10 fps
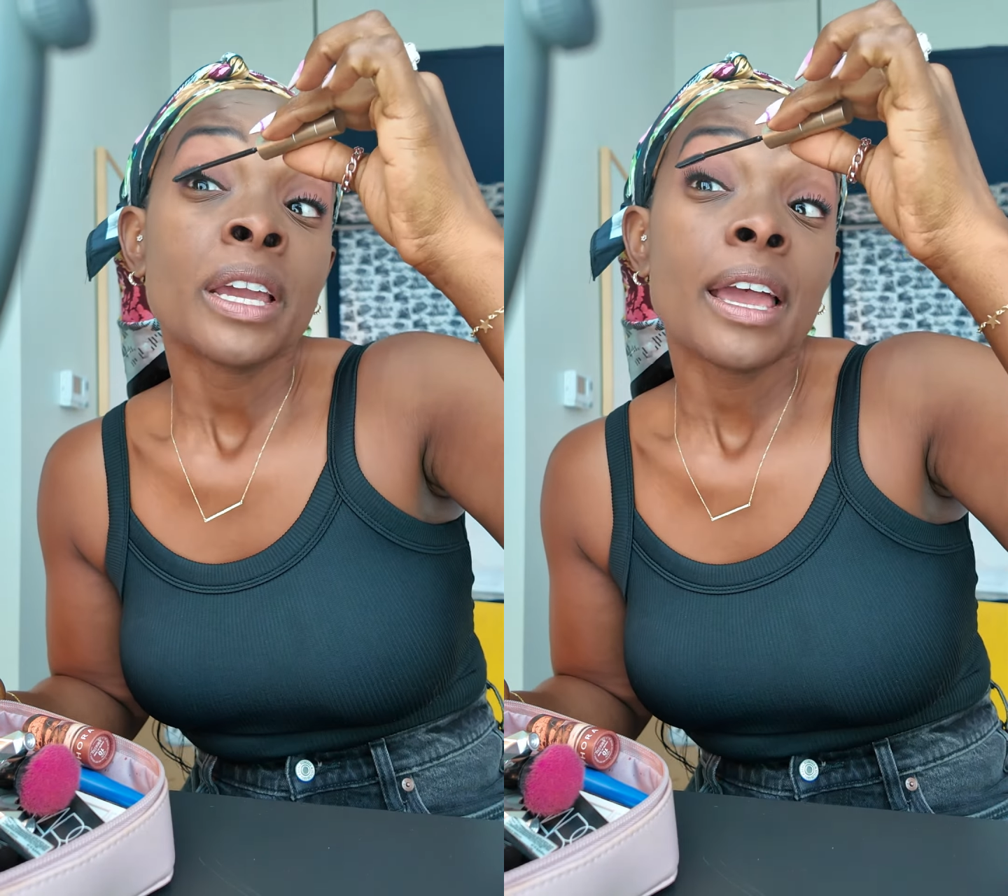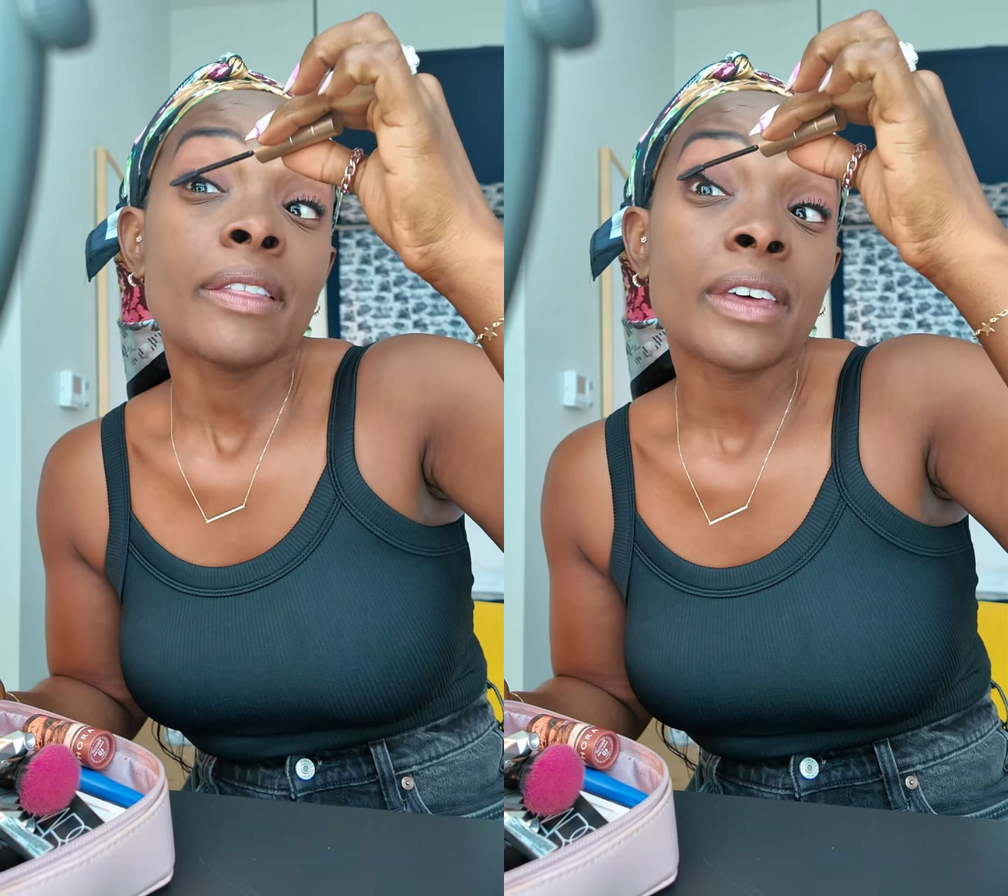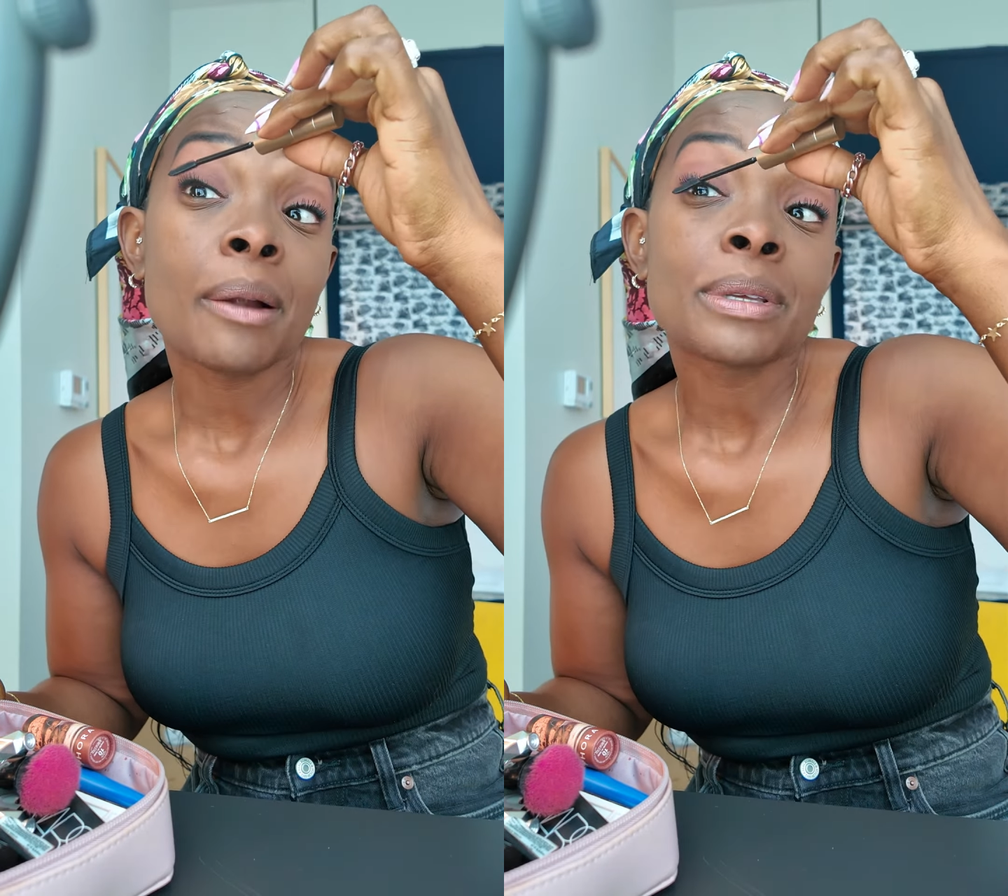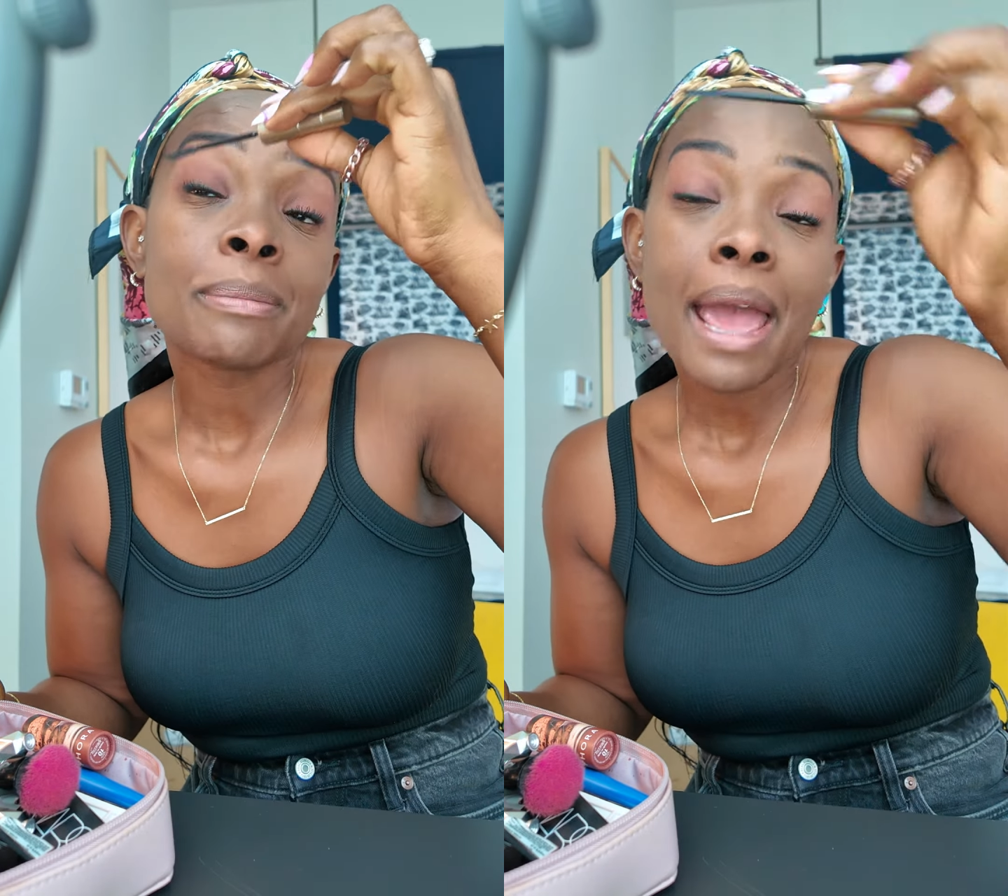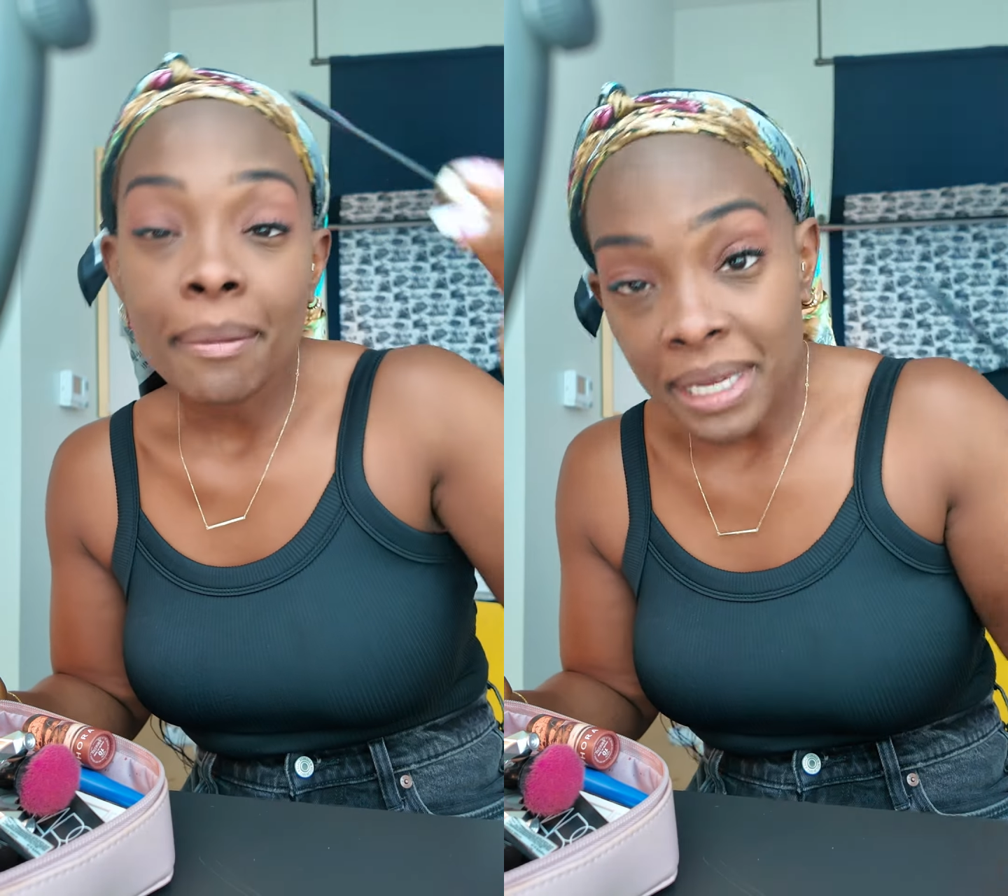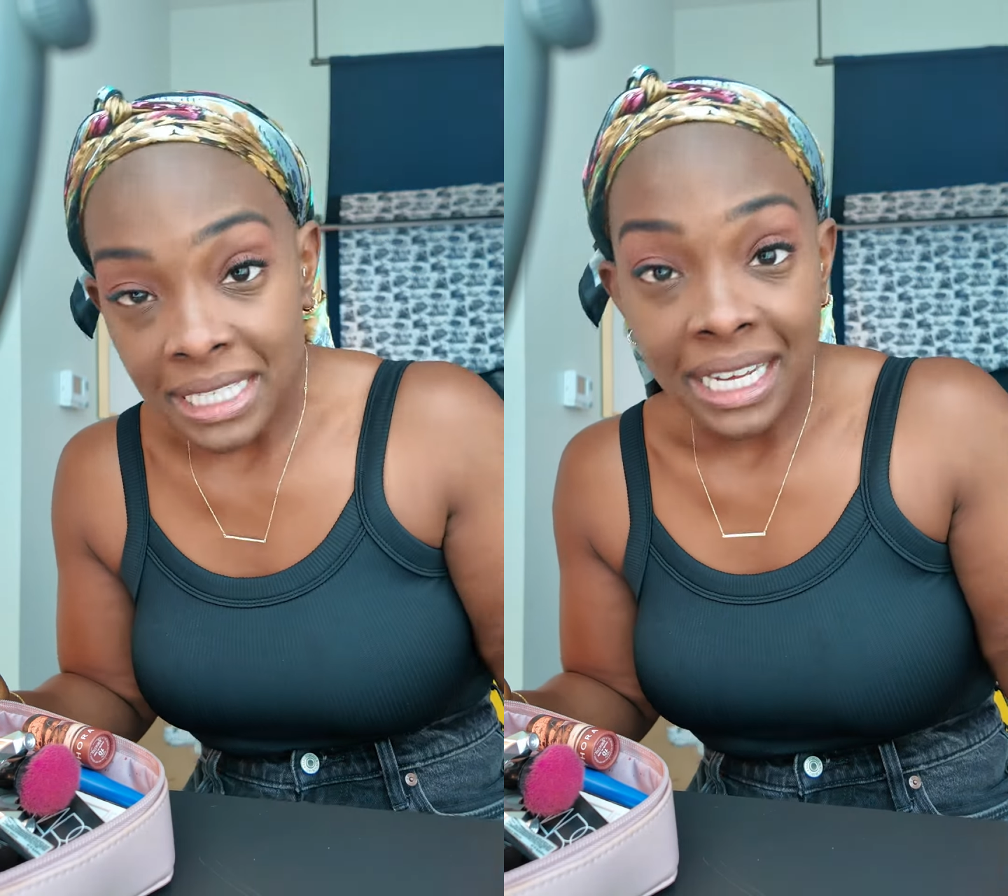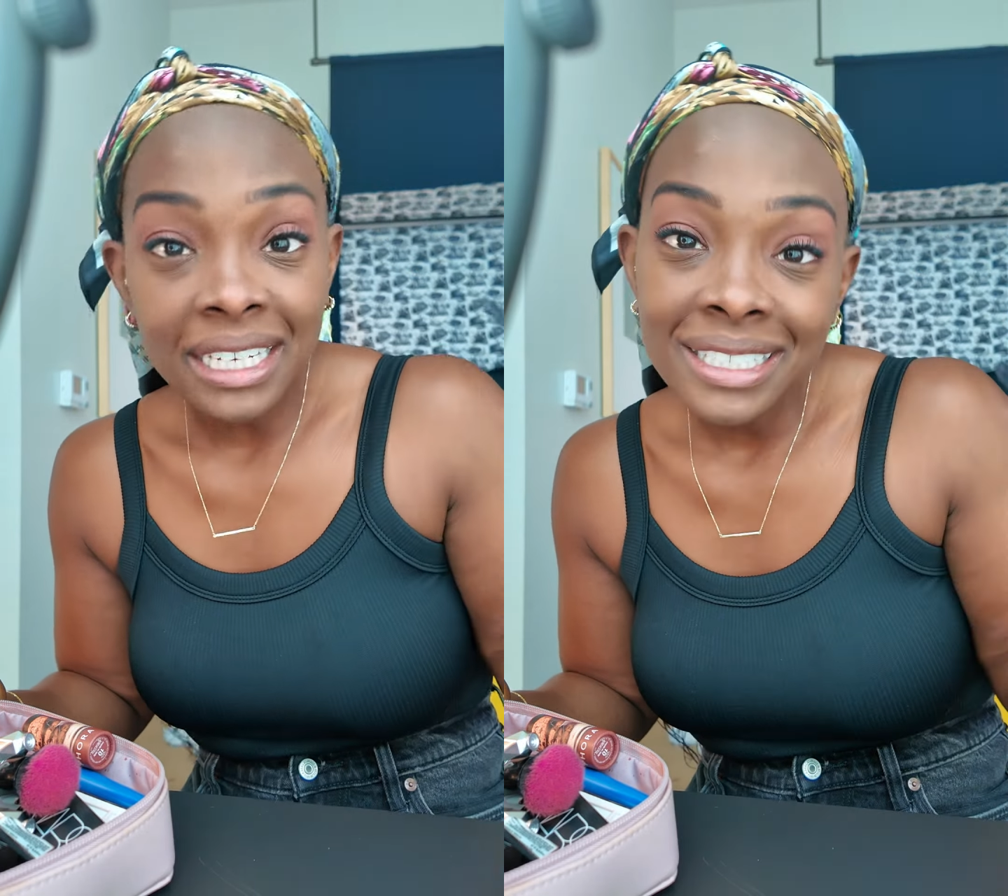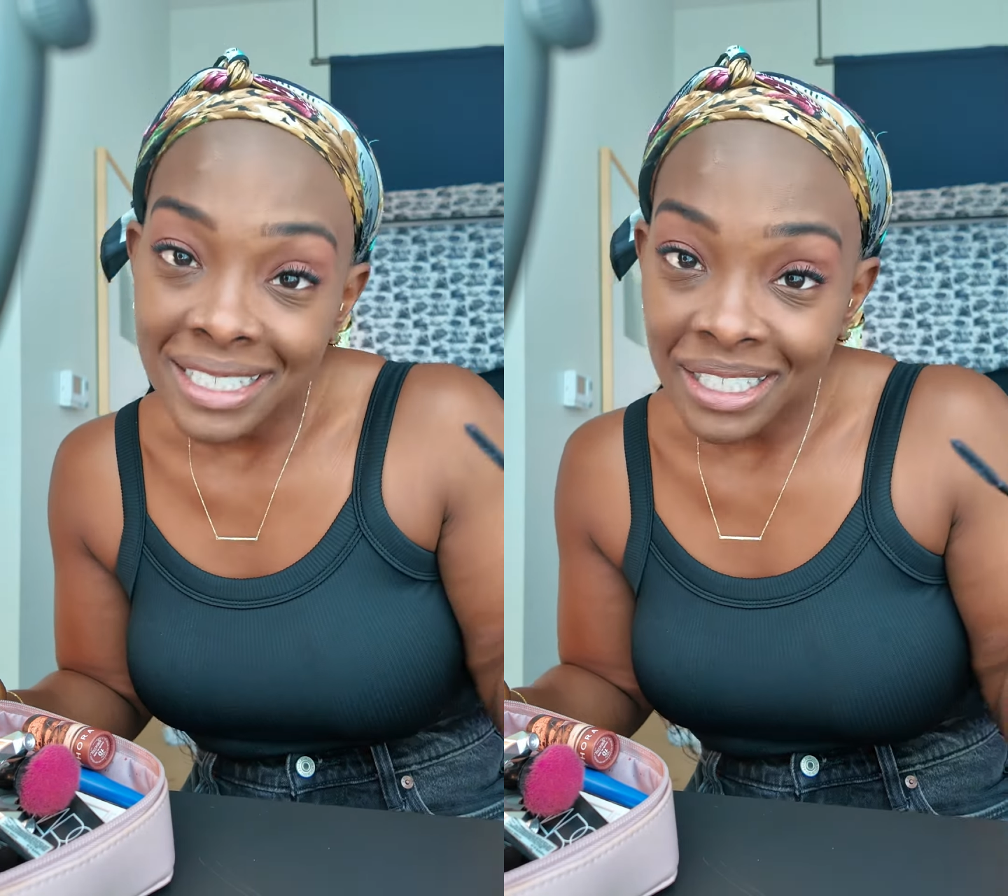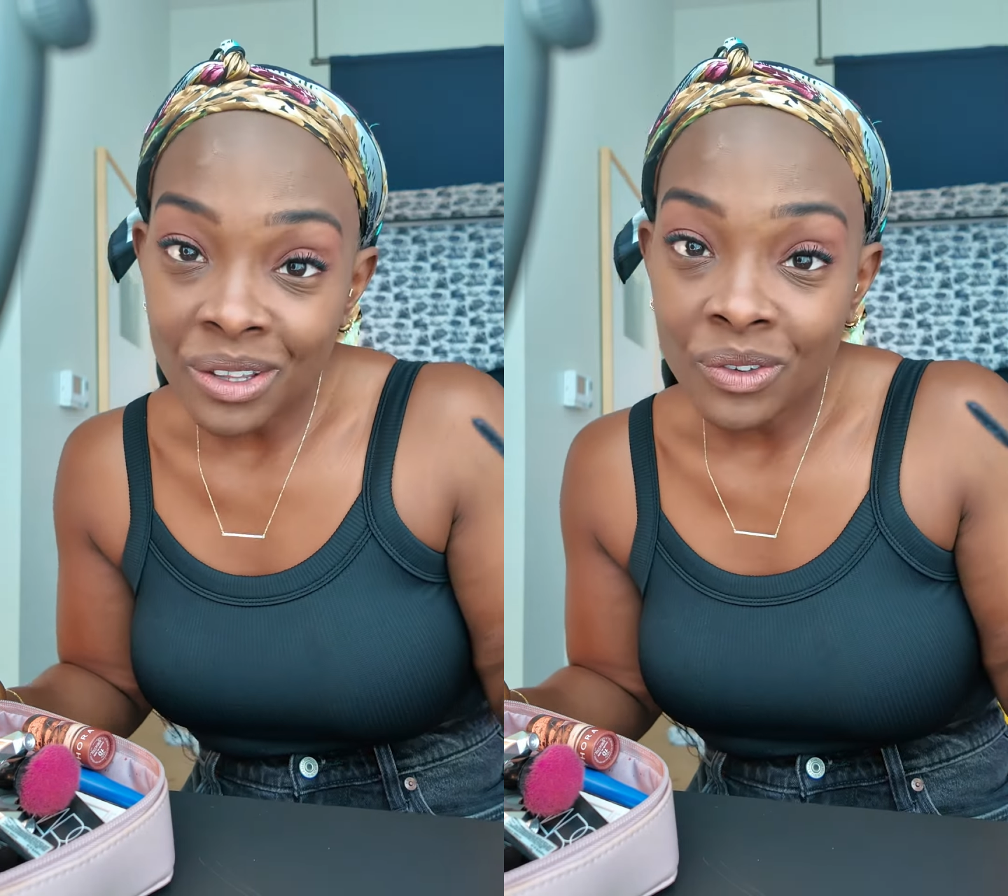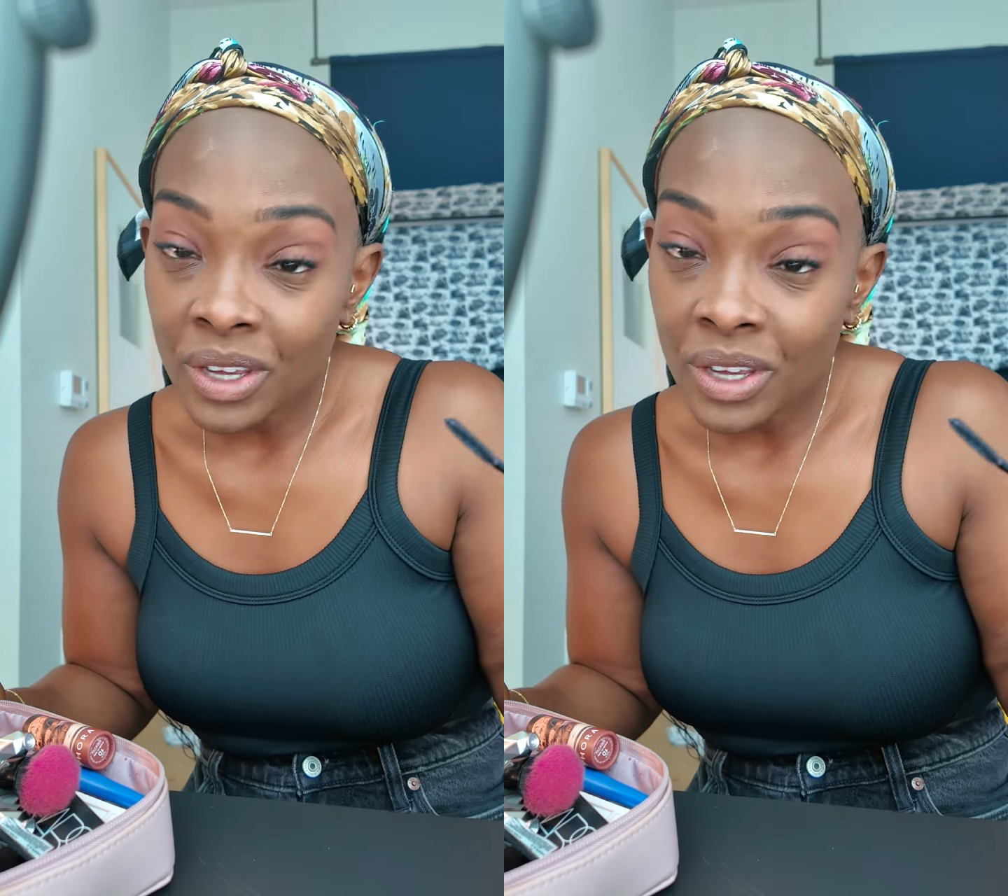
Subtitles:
And then I was mad because I couldn't sell the